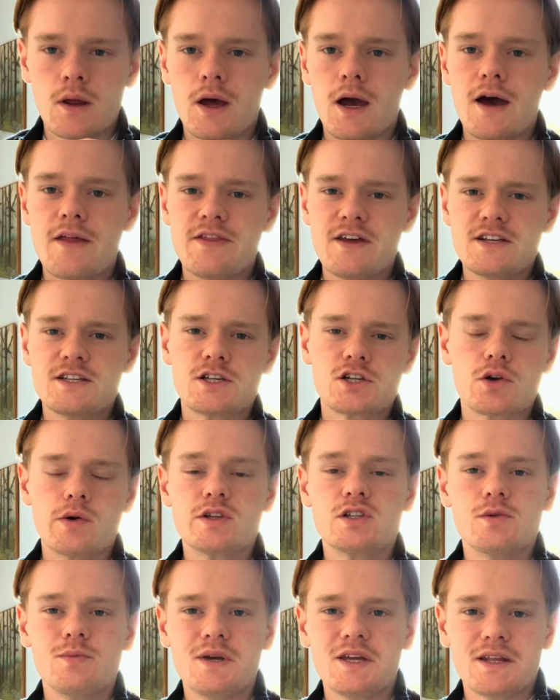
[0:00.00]
and this is going
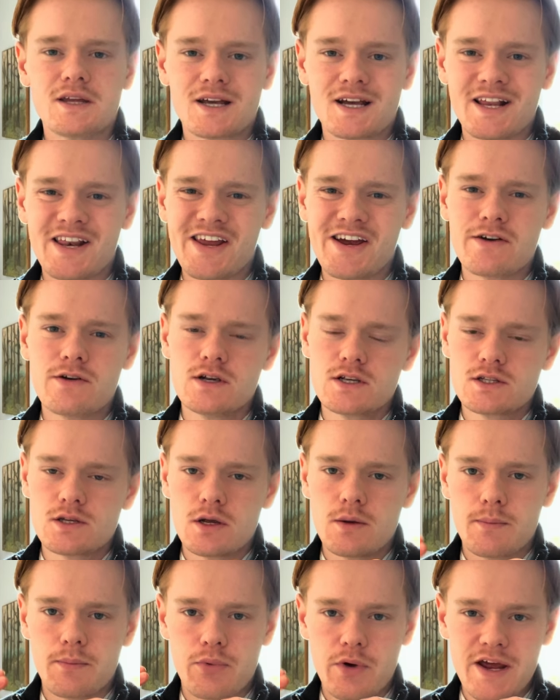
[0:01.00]
to be the
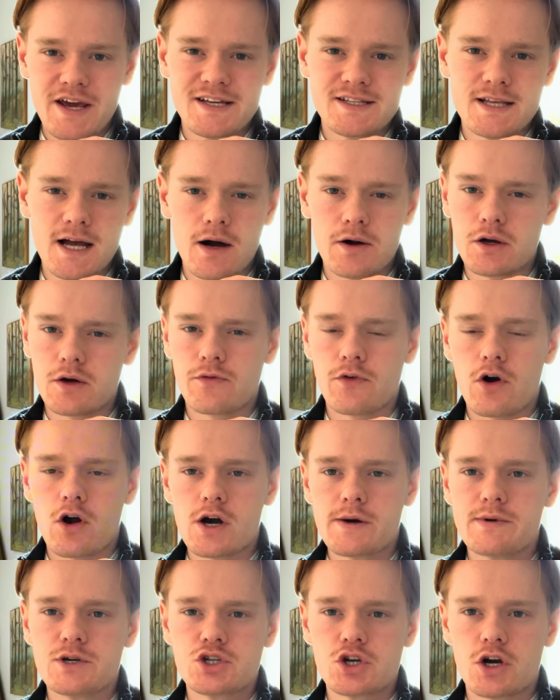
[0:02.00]
clearest breakdown of
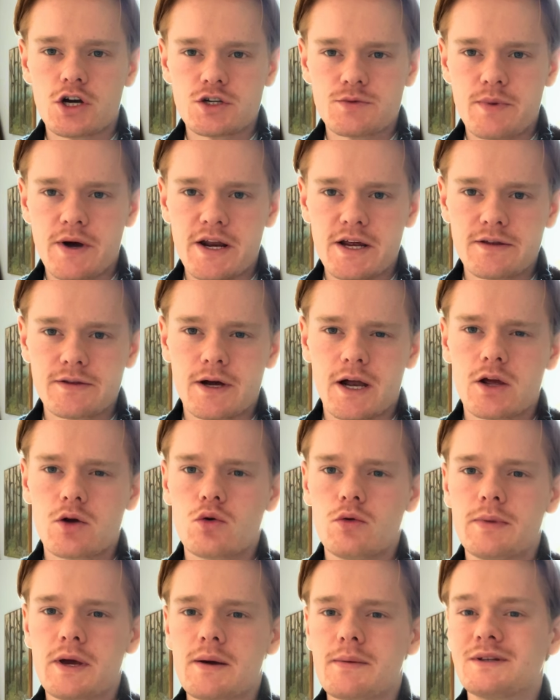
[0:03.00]
arbitrage betting that you will
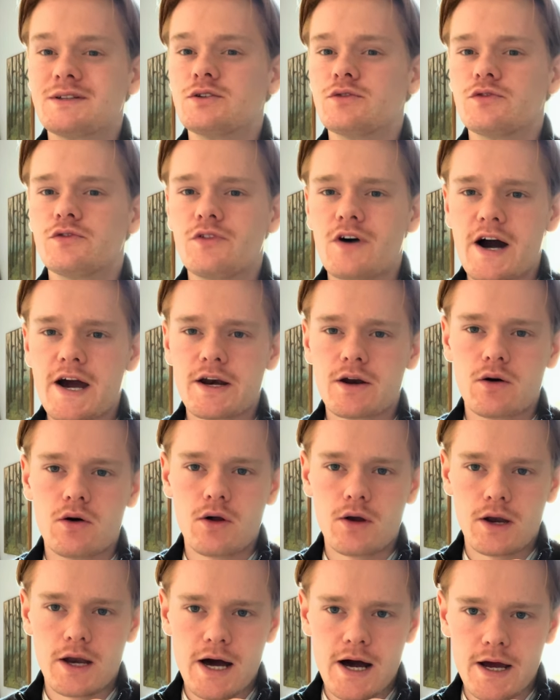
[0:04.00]
be able to find
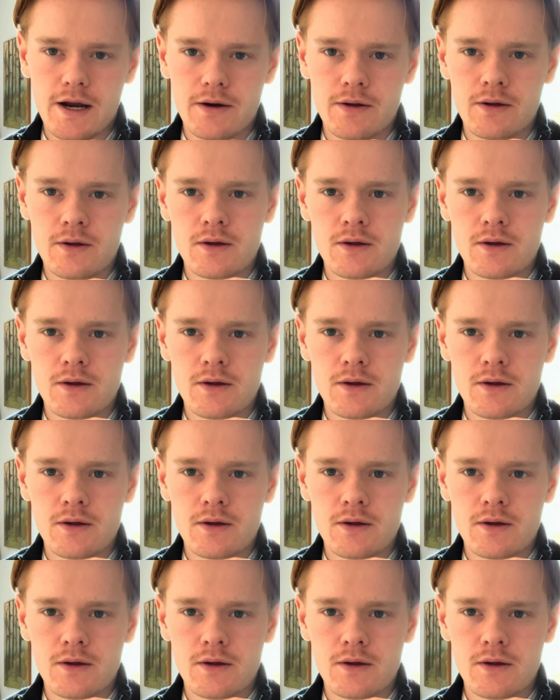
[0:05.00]
online.